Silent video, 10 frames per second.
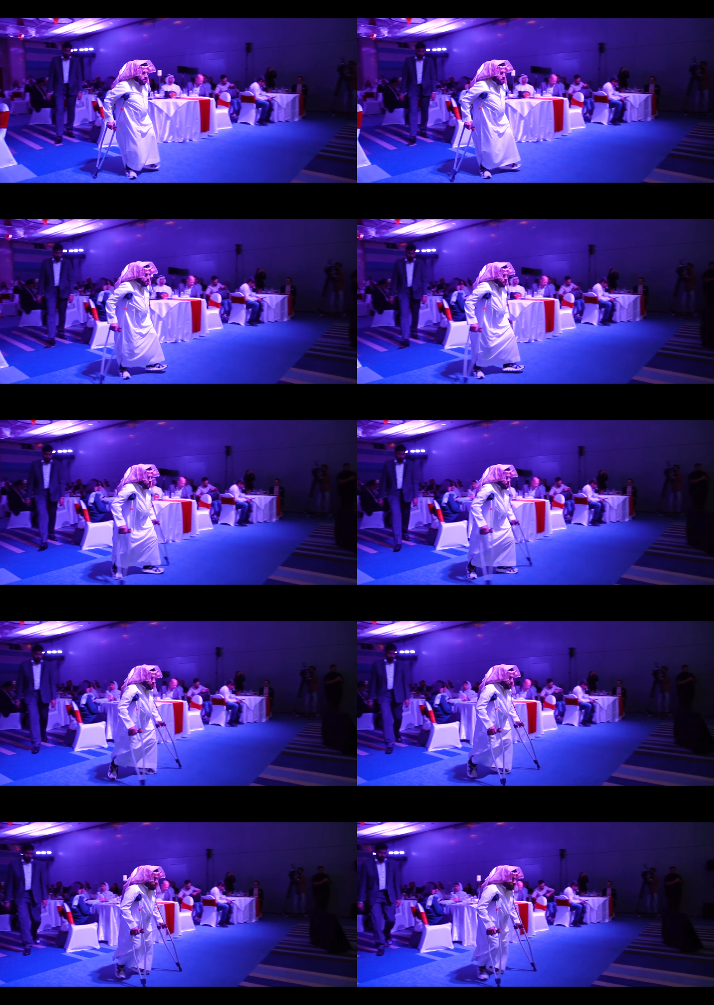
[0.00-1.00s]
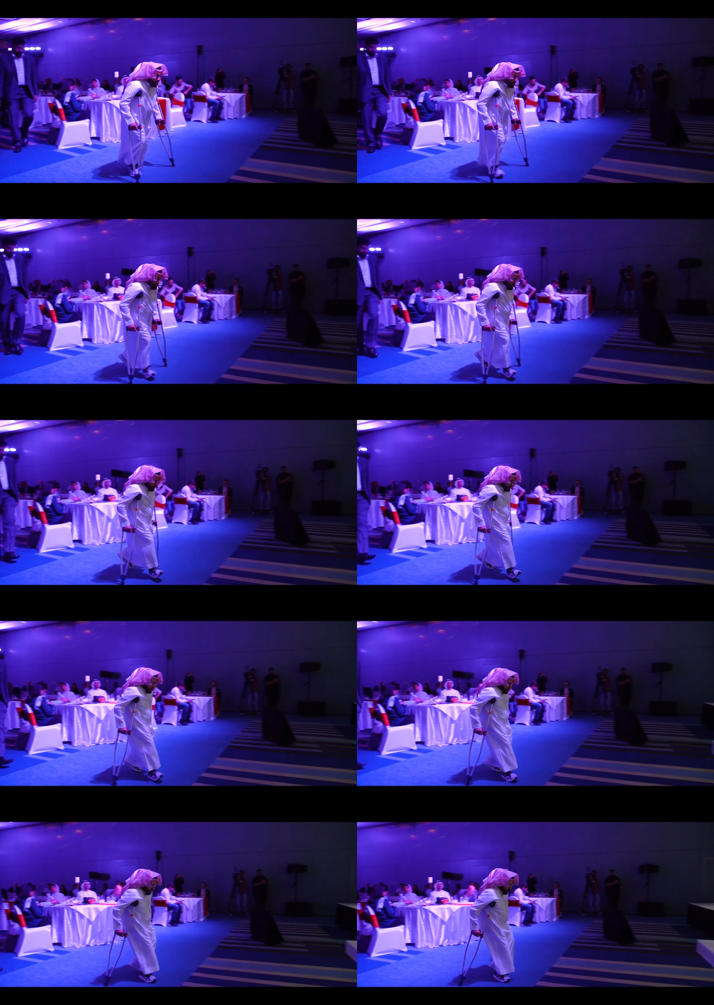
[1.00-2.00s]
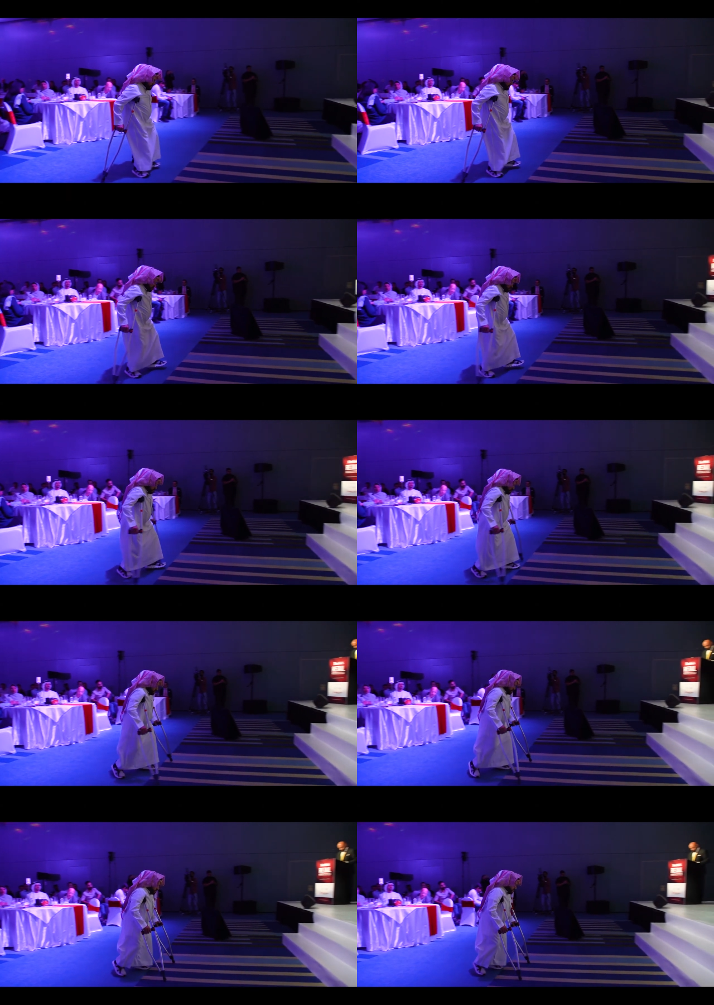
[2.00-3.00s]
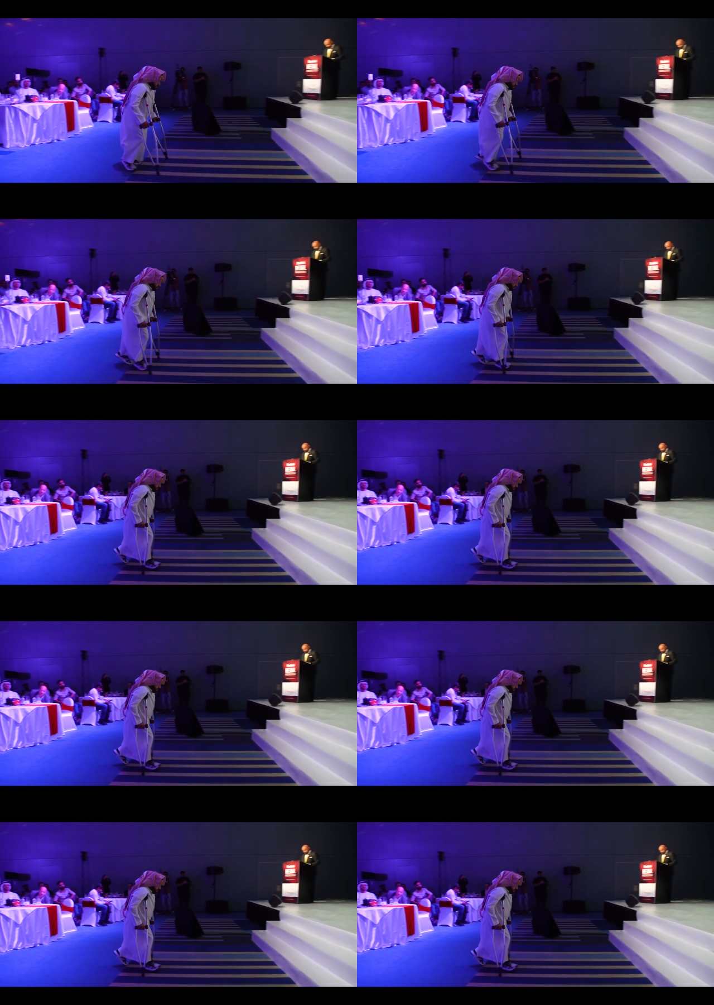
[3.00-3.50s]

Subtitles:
No face is visible, so there are no lips to read.